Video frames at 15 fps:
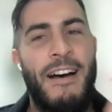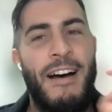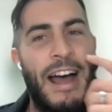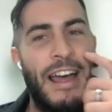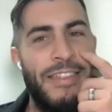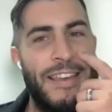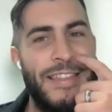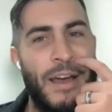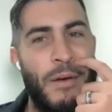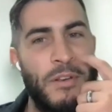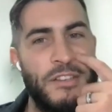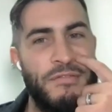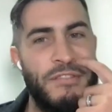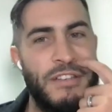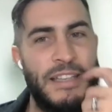I think that
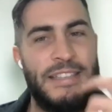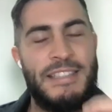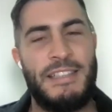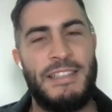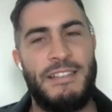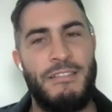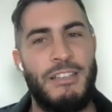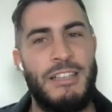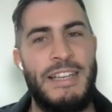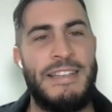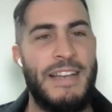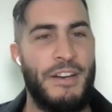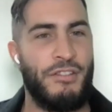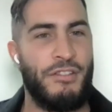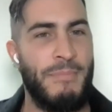was really to really
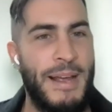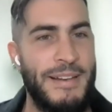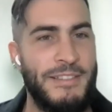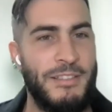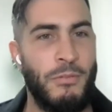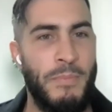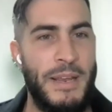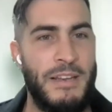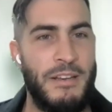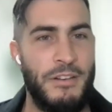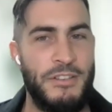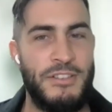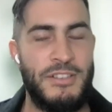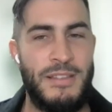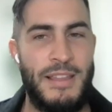detrimental
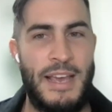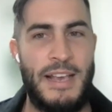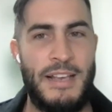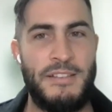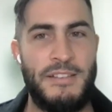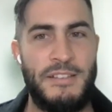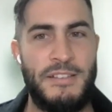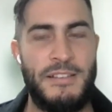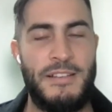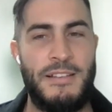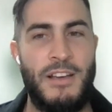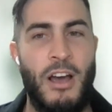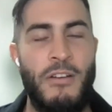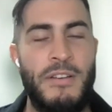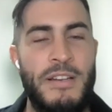because there's
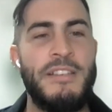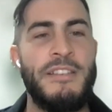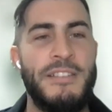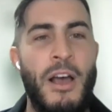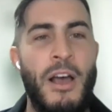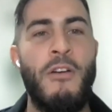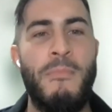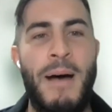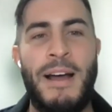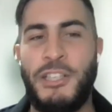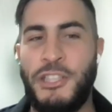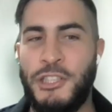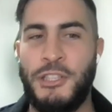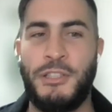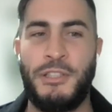only so
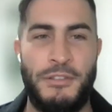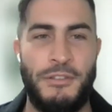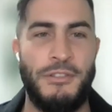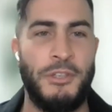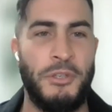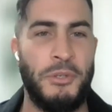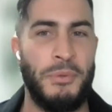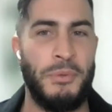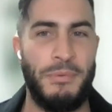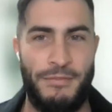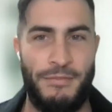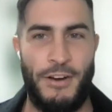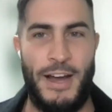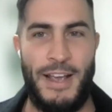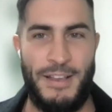much you can do
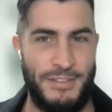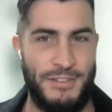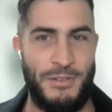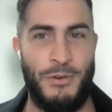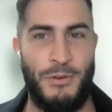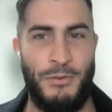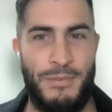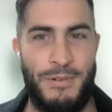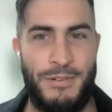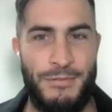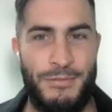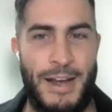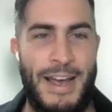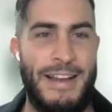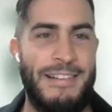via Zoom
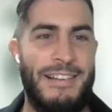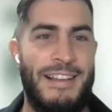right?